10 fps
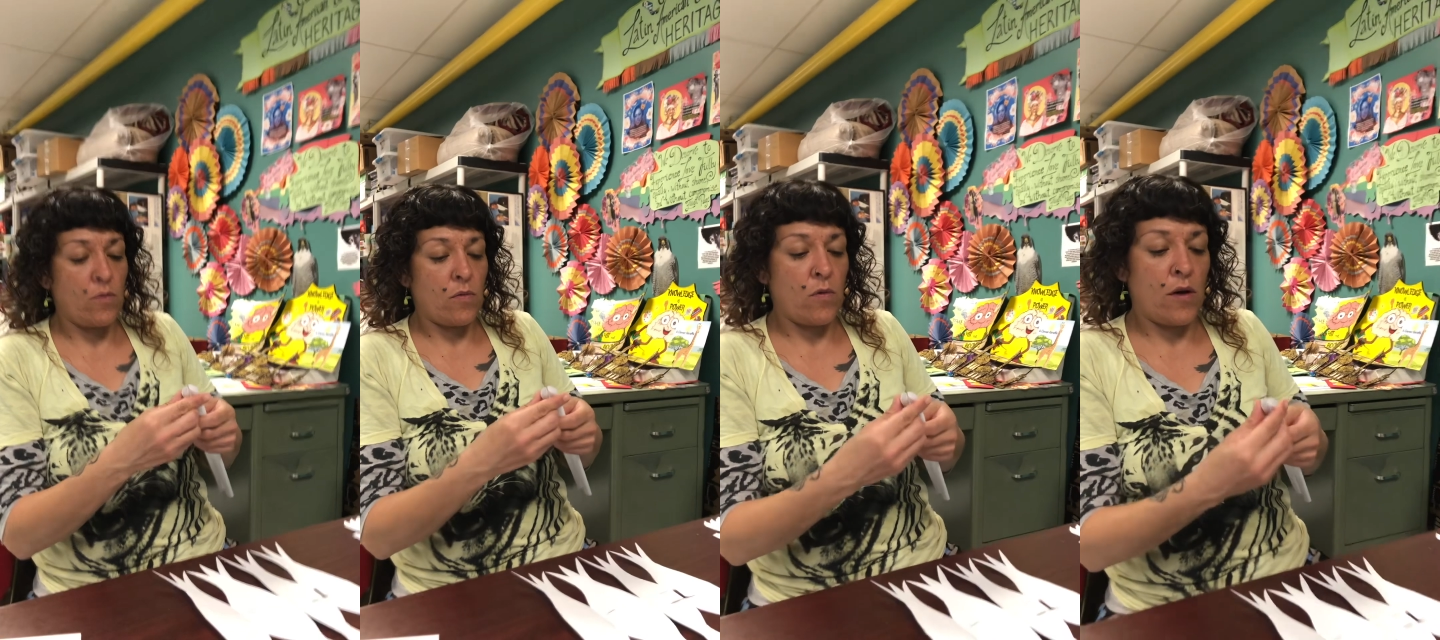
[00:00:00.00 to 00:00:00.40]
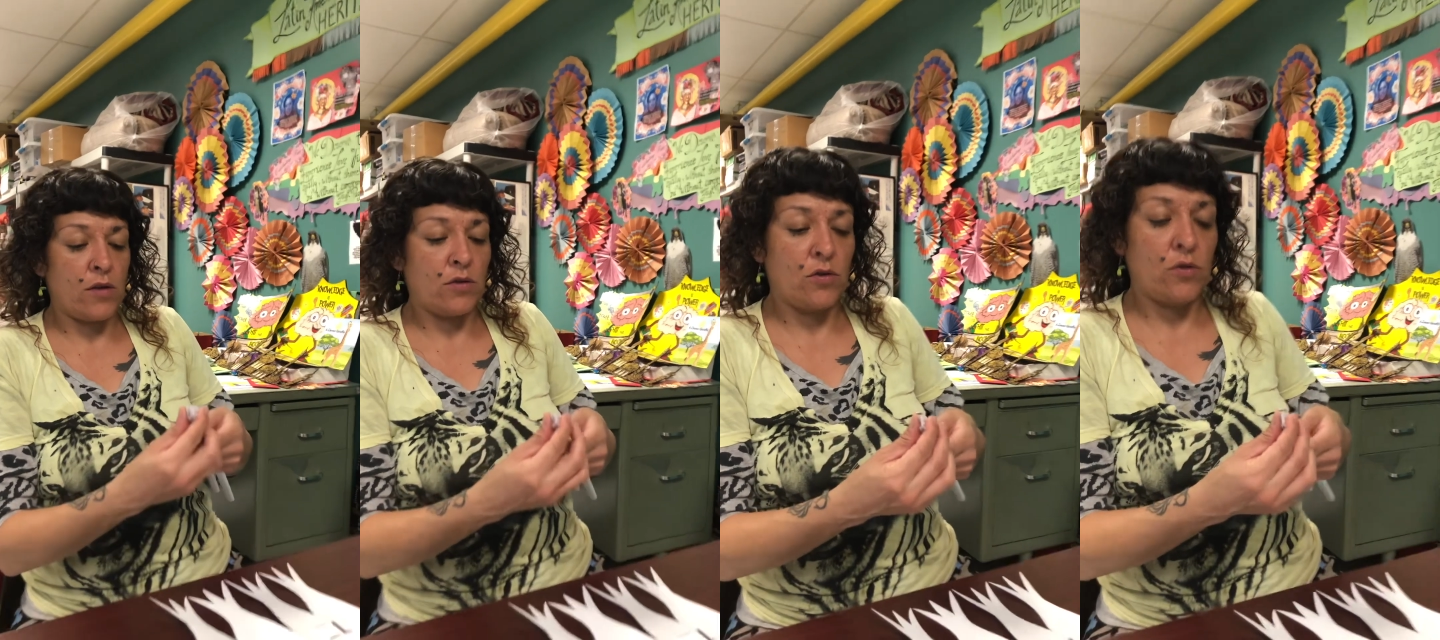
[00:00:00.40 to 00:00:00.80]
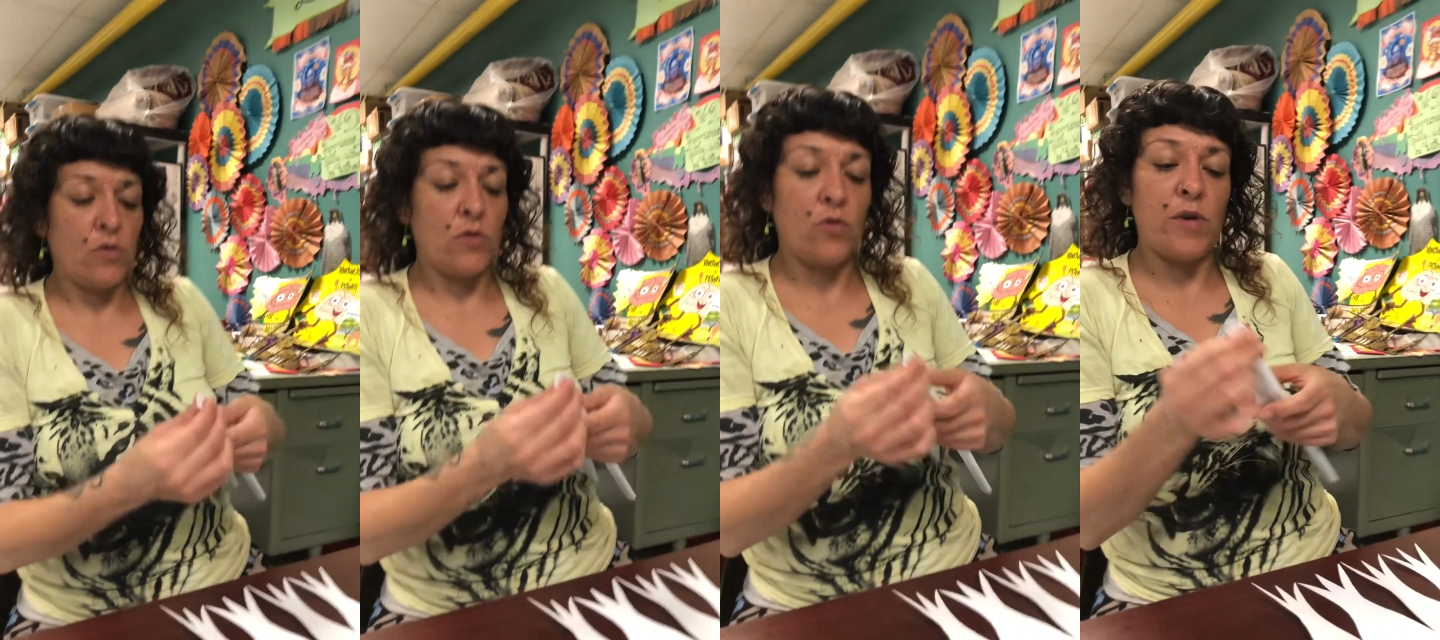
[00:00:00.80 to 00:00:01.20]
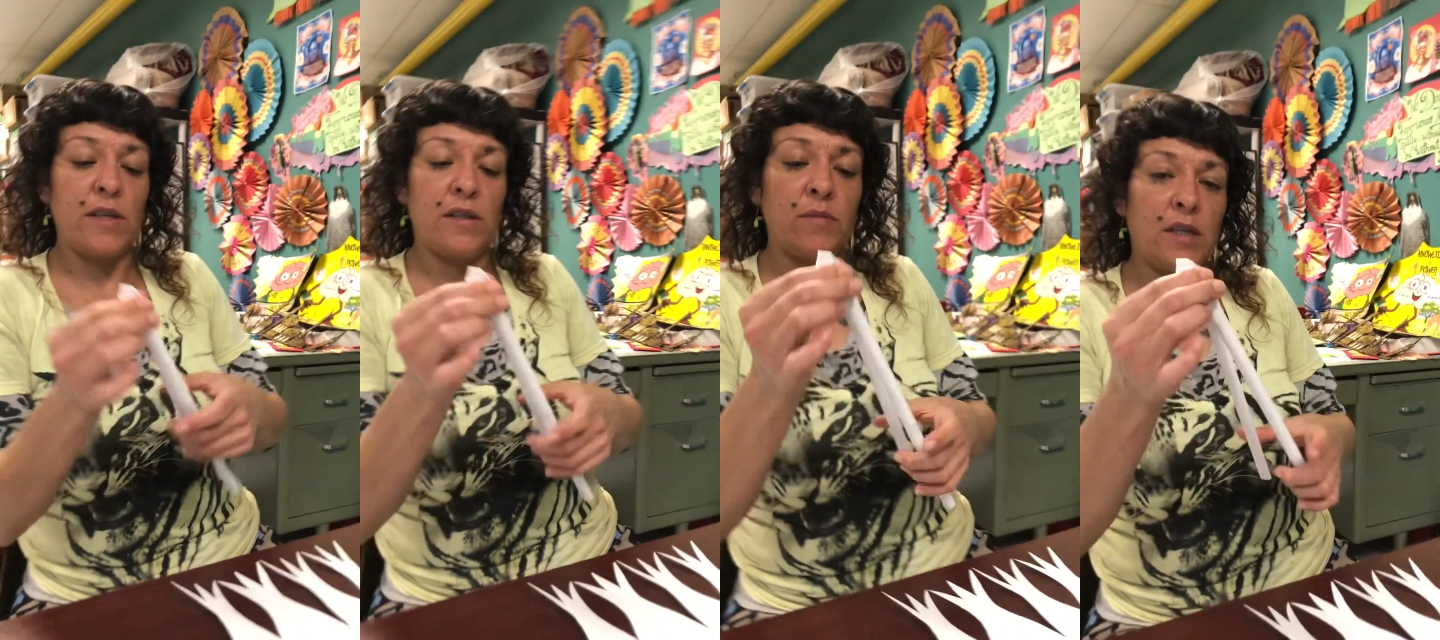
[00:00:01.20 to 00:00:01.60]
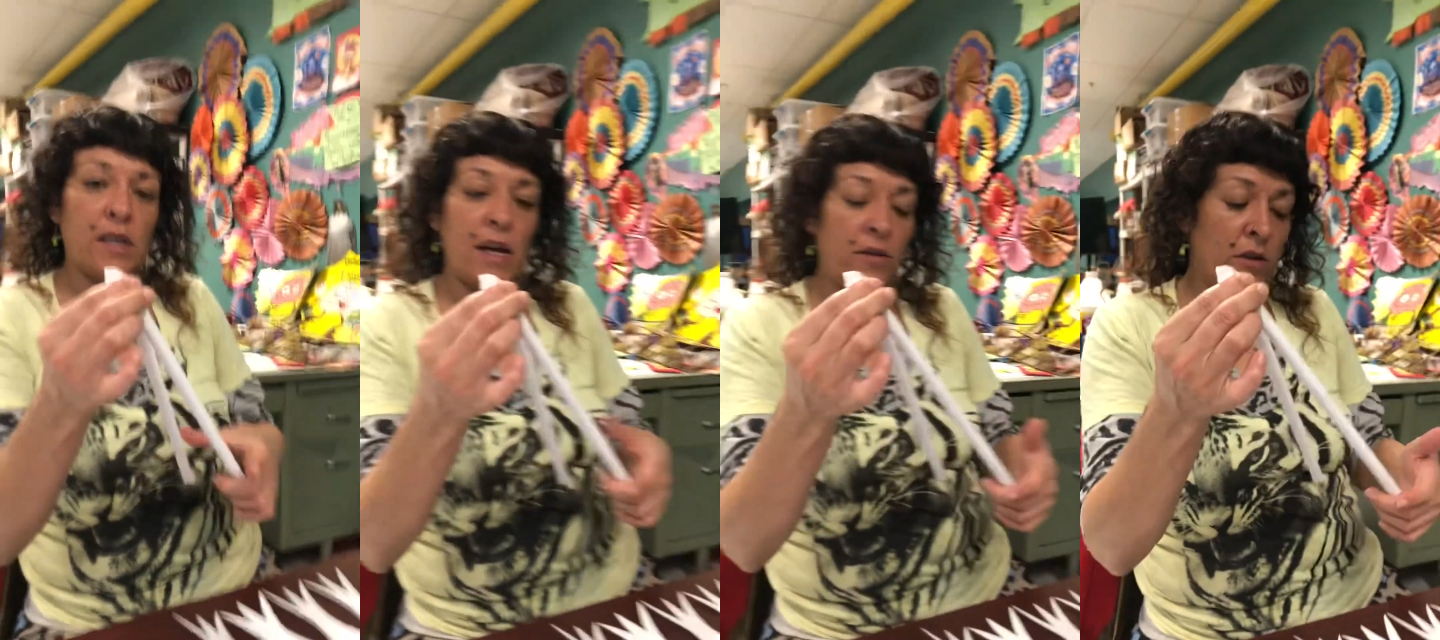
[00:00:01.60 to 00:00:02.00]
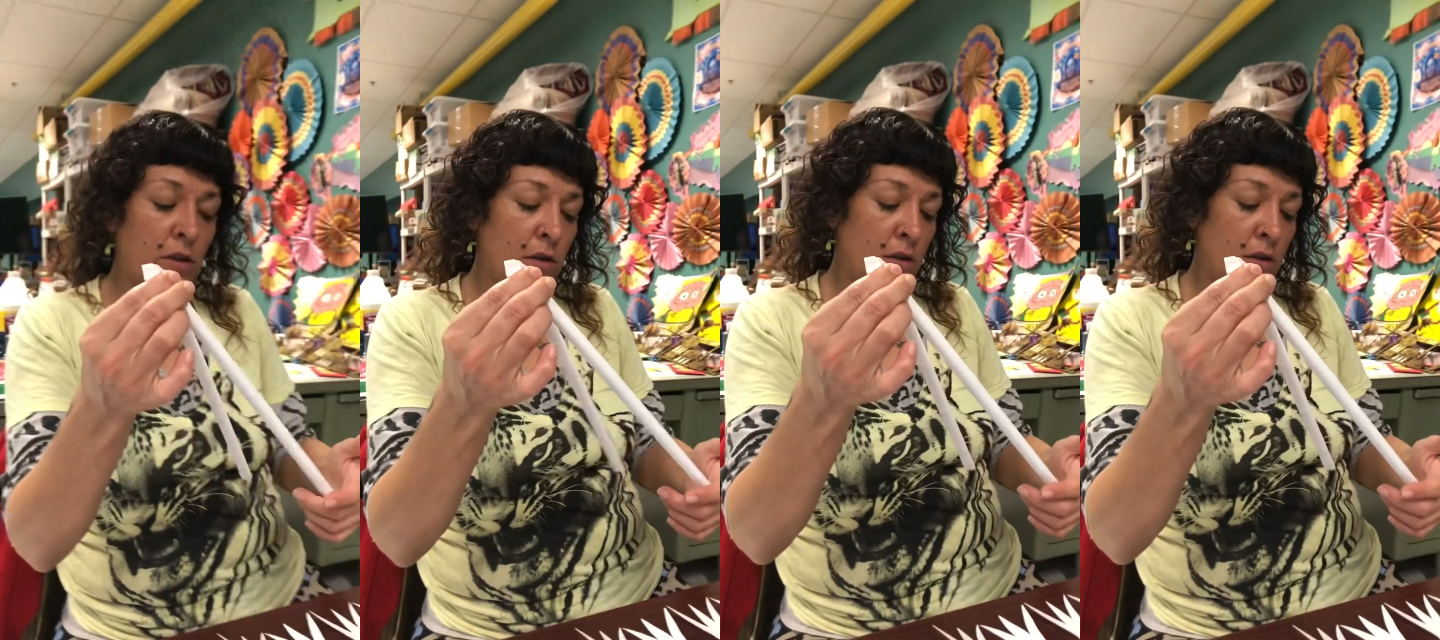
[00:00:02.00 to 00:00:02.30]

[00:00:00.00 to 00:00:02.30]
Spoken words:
want to squeeze them together